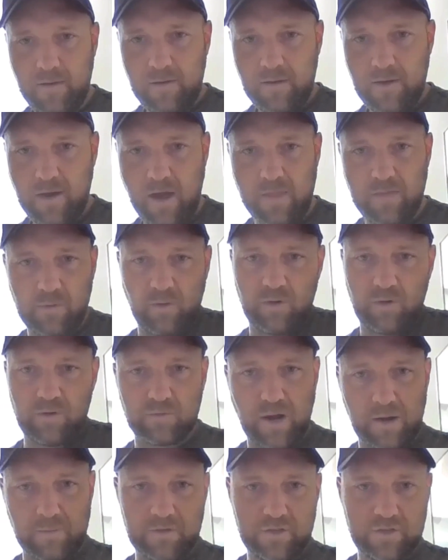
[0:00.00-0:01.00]
Yeah, the
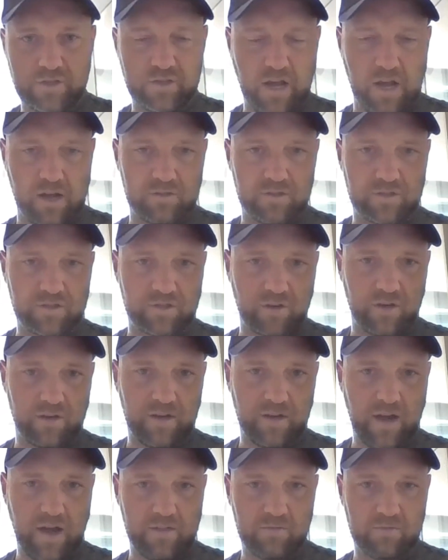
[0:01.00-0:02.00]
rubber sounds
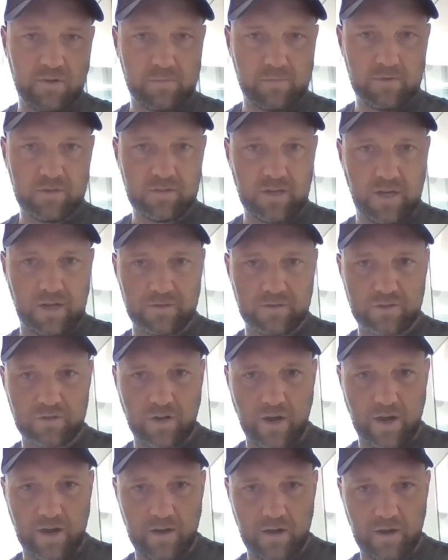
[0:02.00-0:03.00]

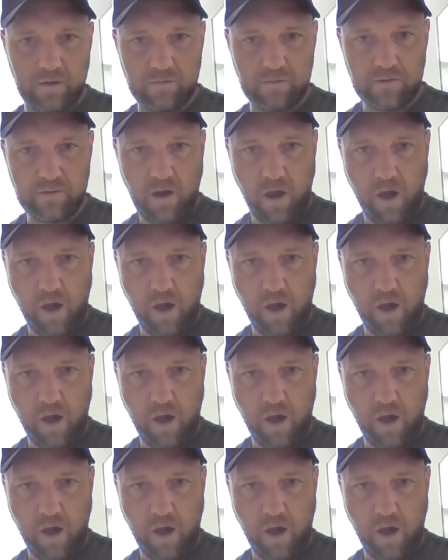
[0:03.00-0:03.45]
dried out.